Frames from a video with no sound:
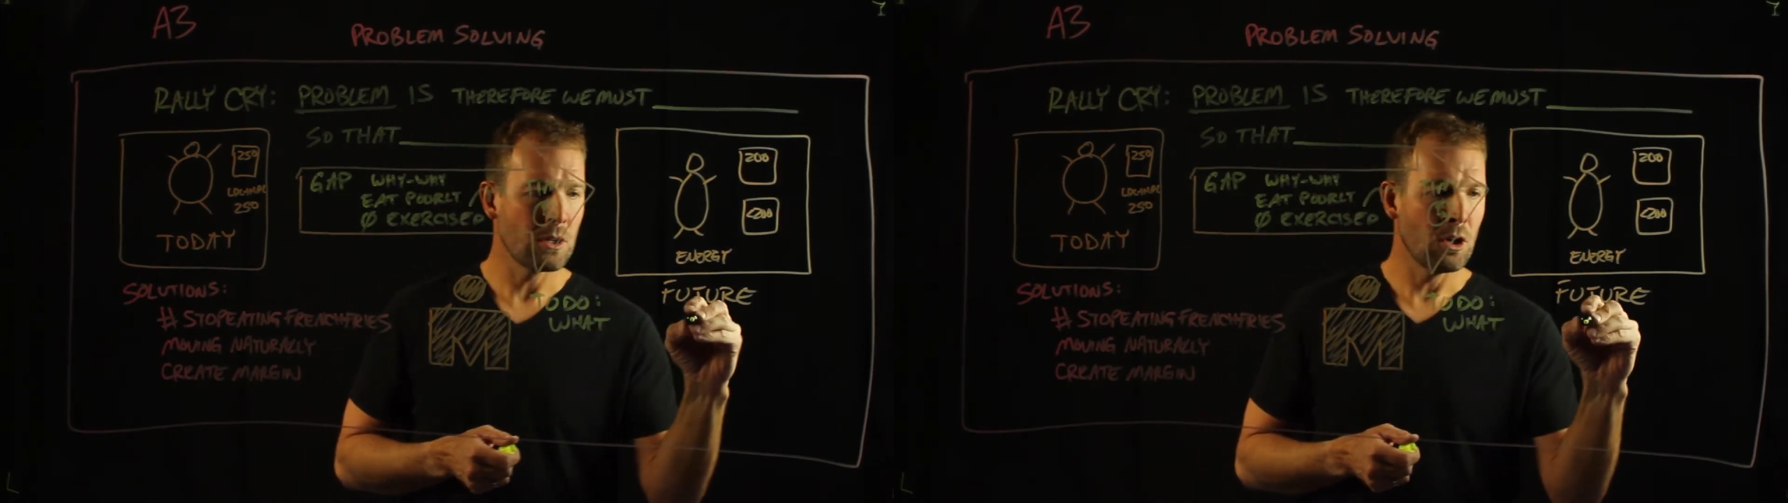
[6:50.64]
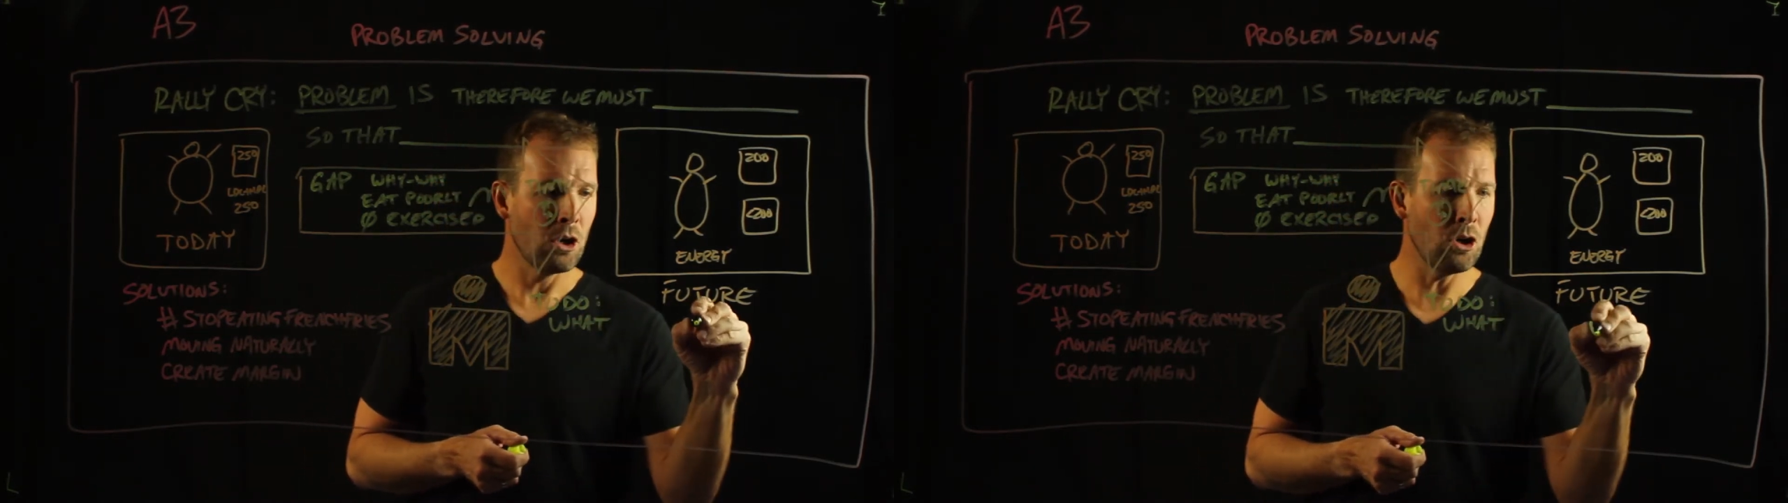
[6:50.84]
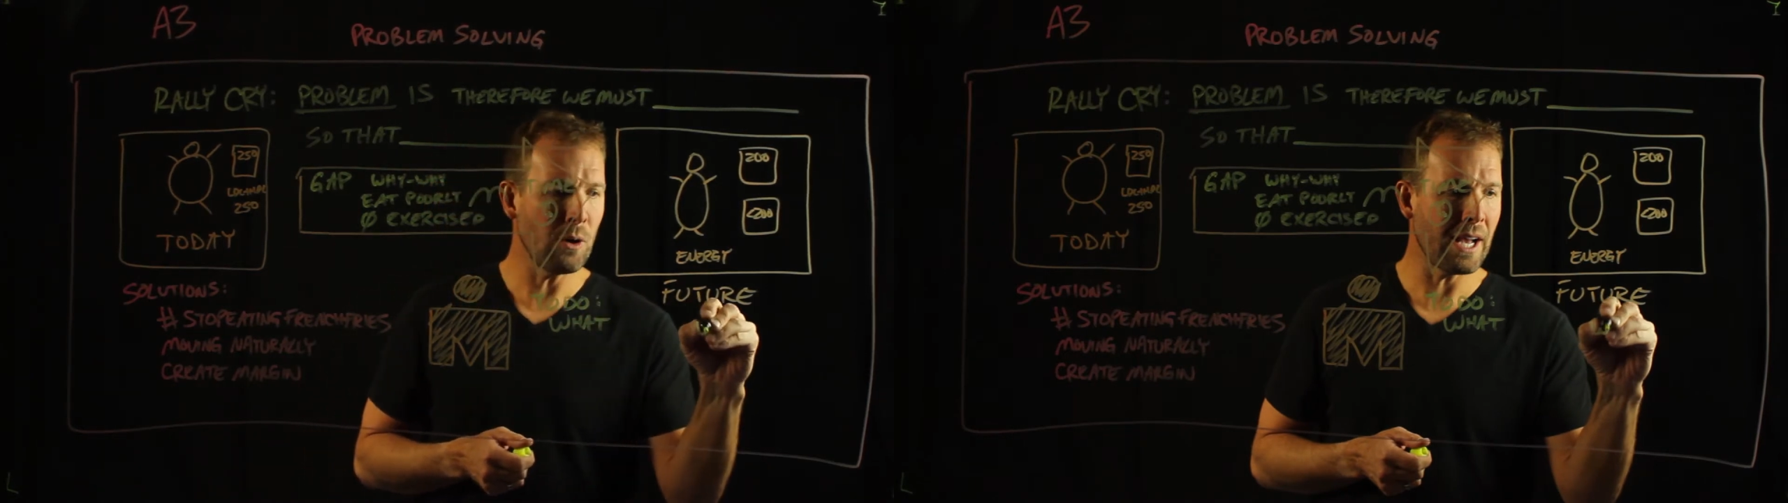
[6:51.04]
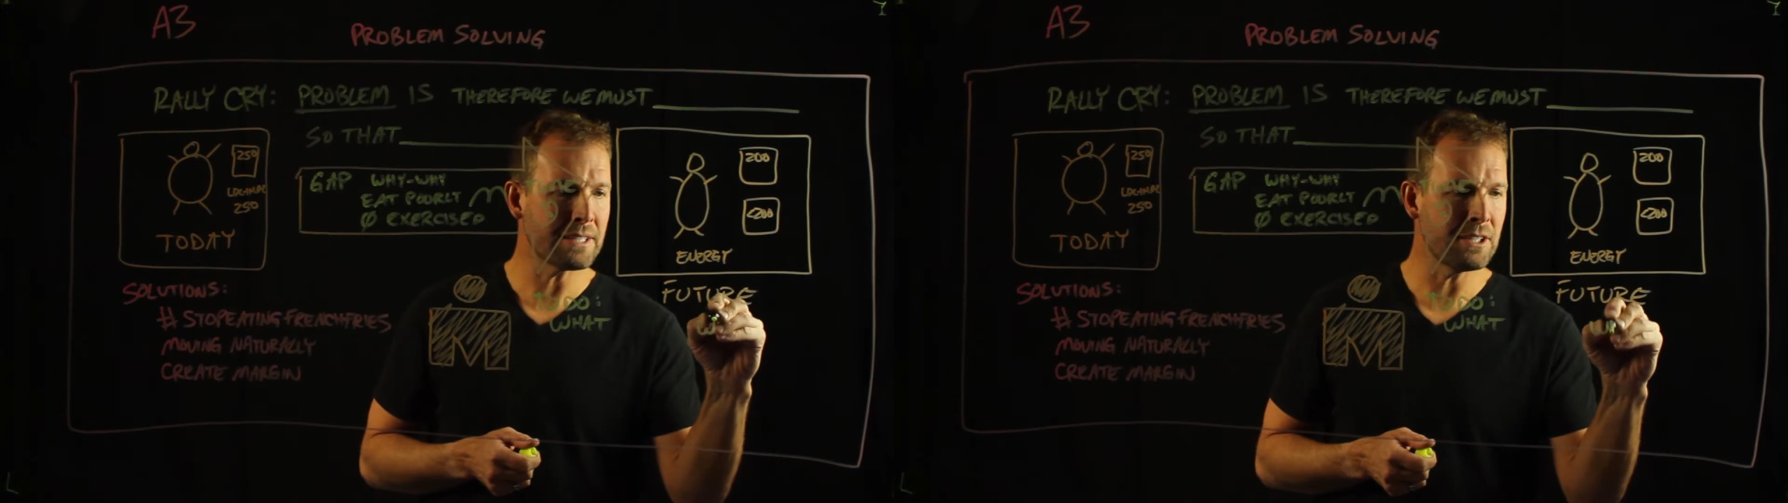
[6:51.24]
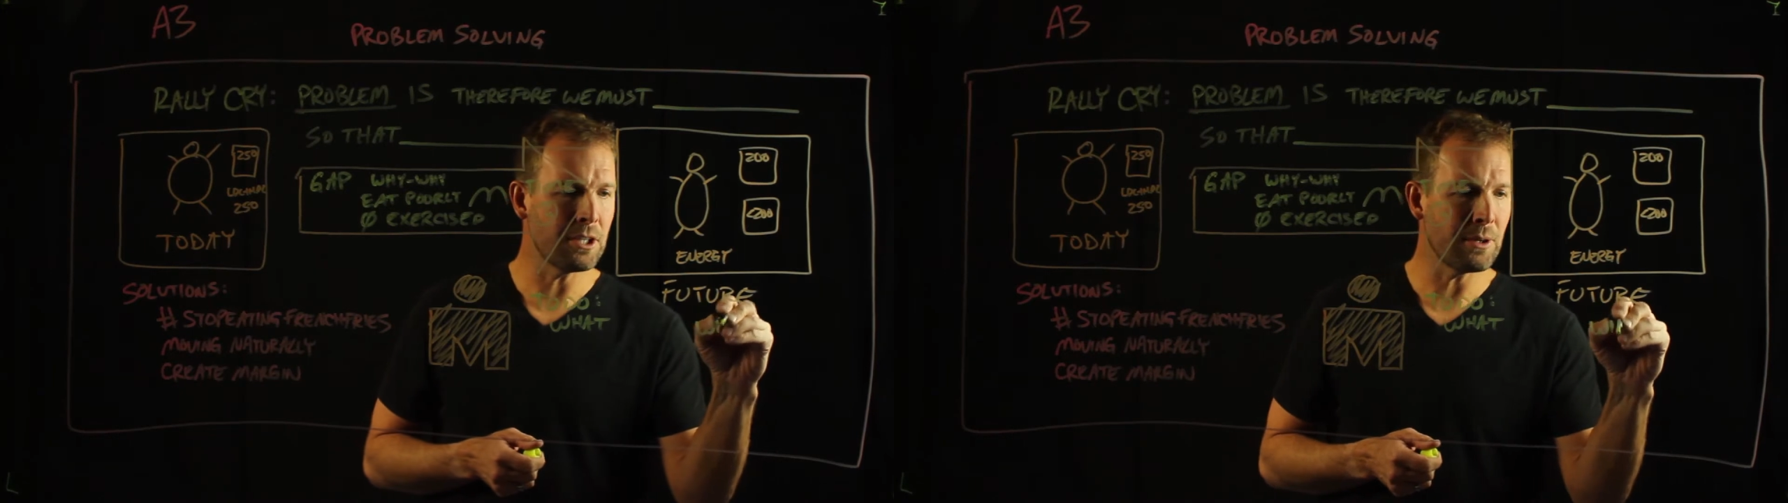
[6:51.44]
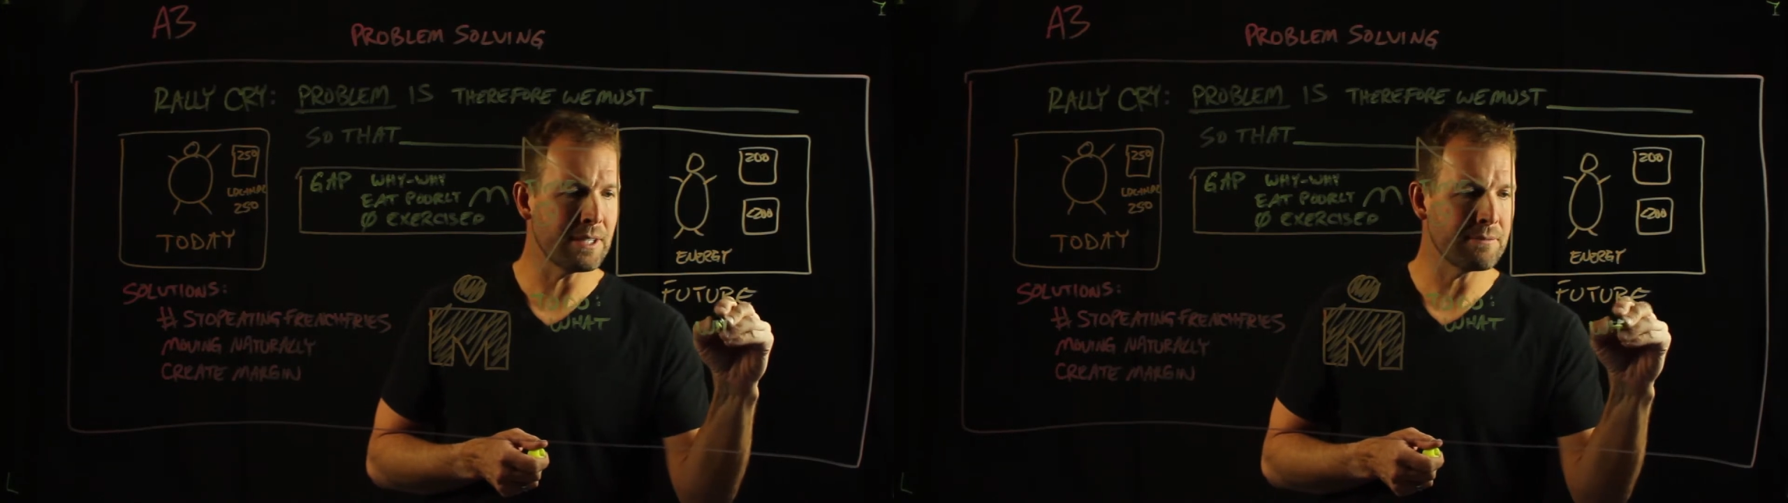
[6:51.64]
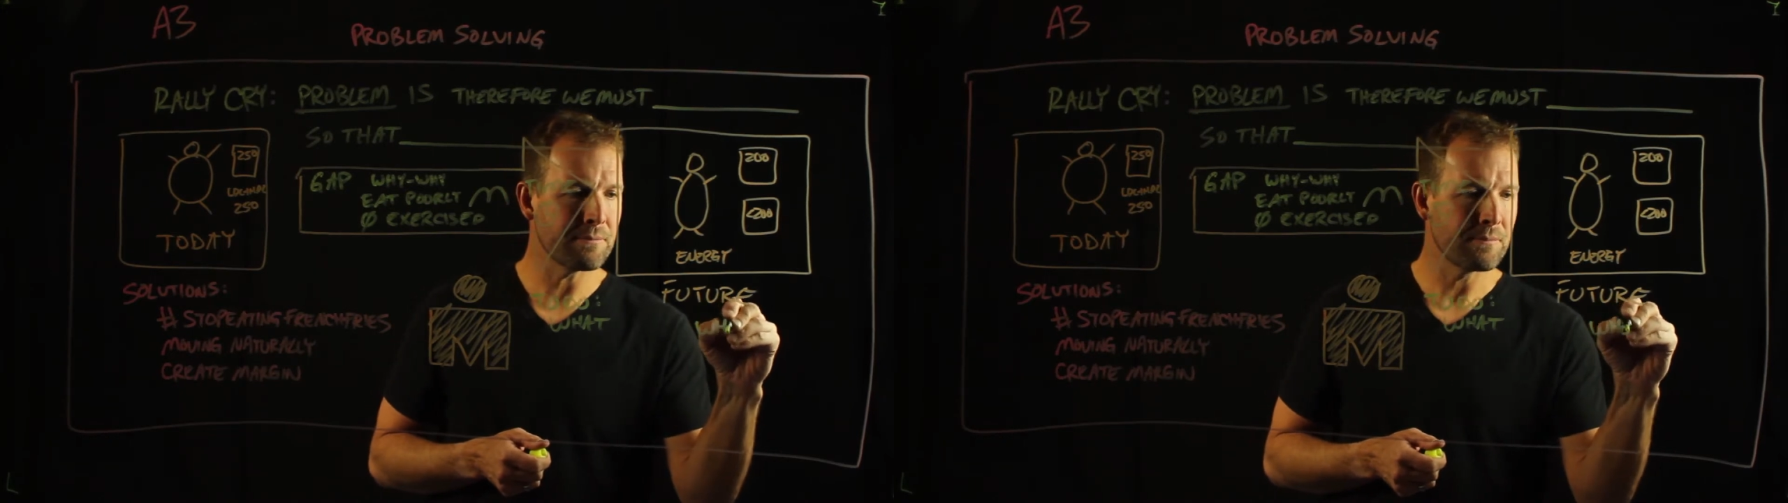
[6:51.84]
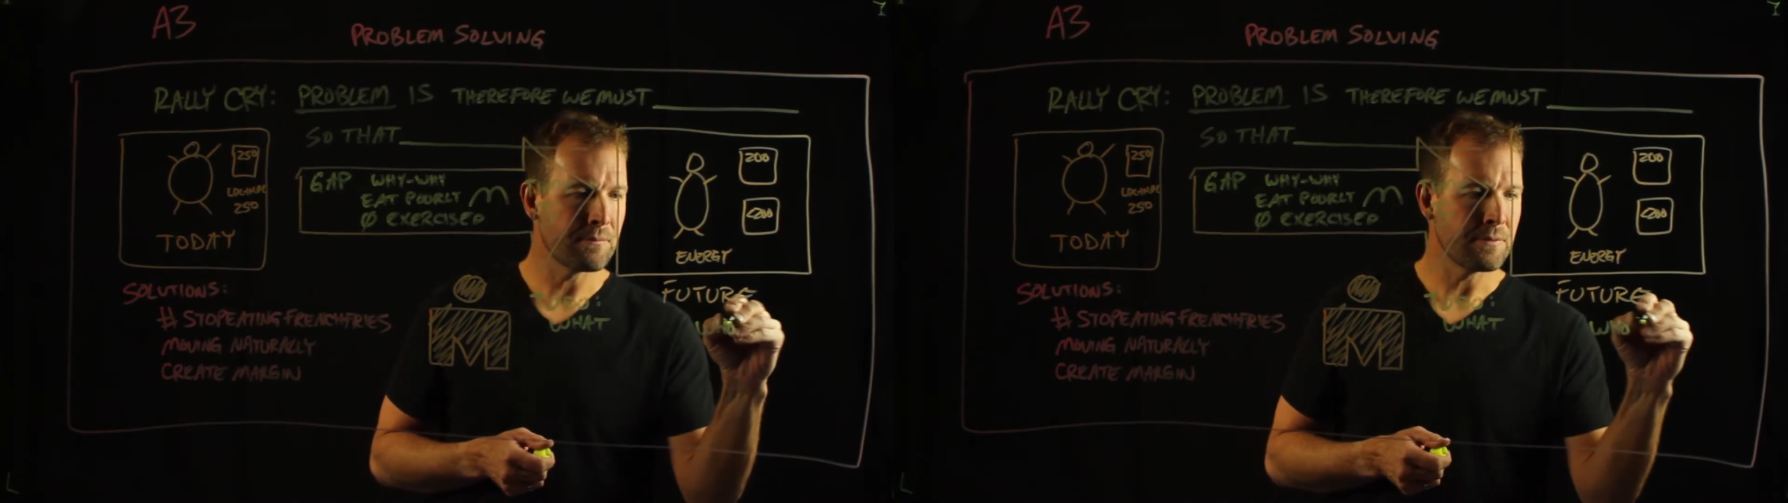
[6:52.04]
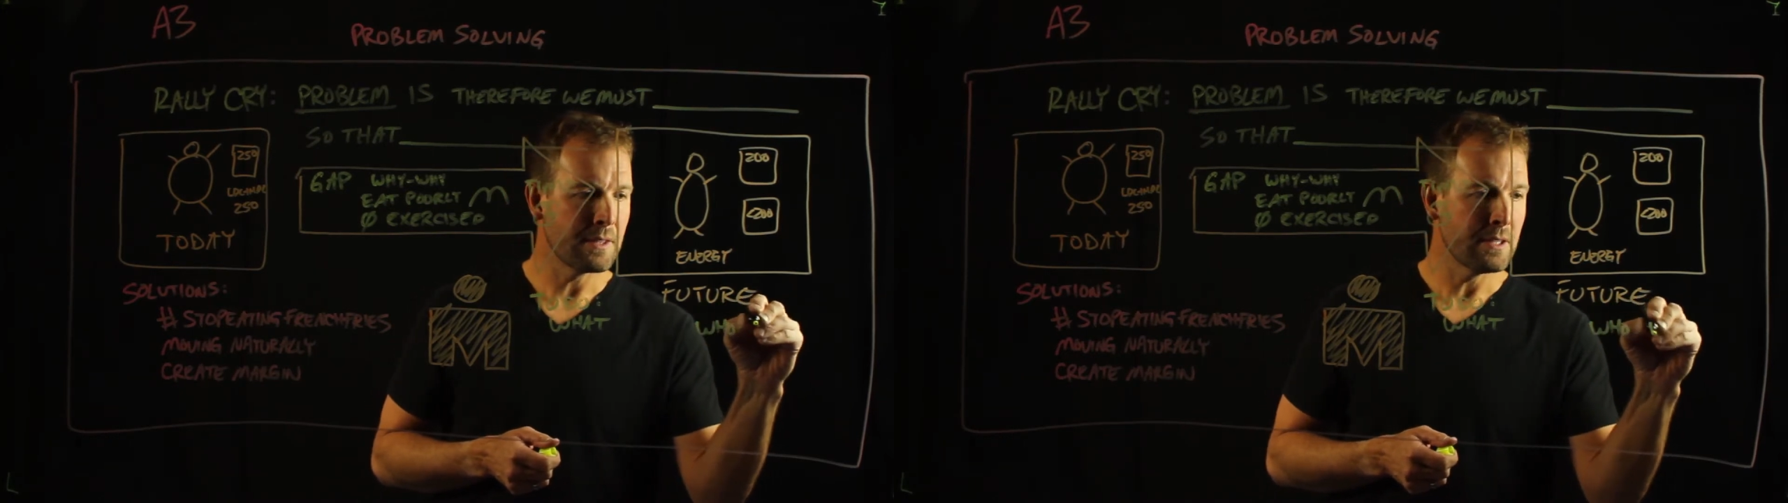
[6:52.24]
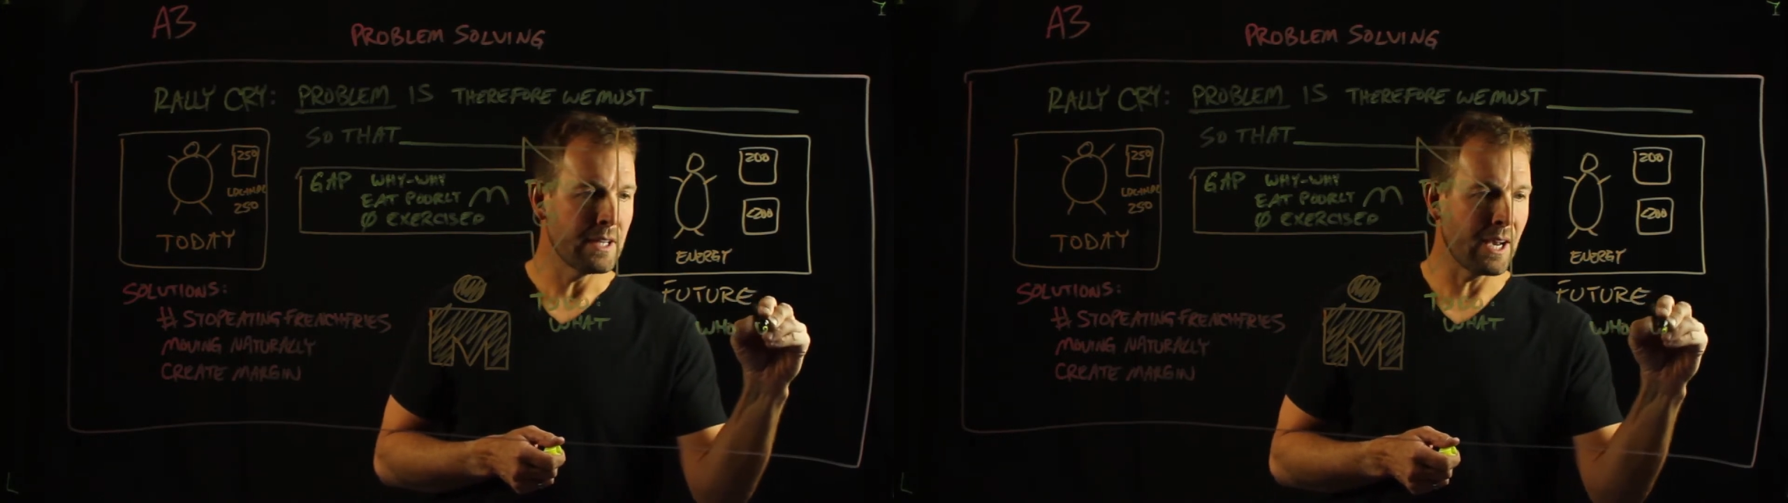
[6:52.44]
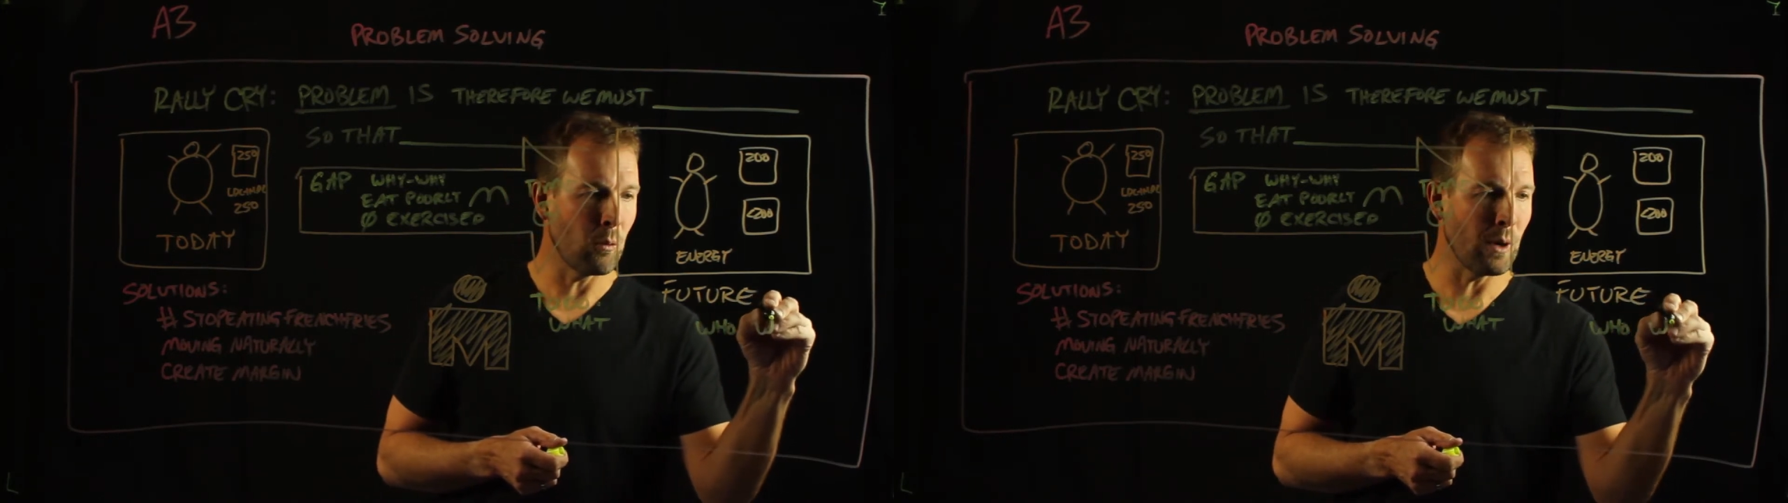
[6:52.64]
Who had to do it? And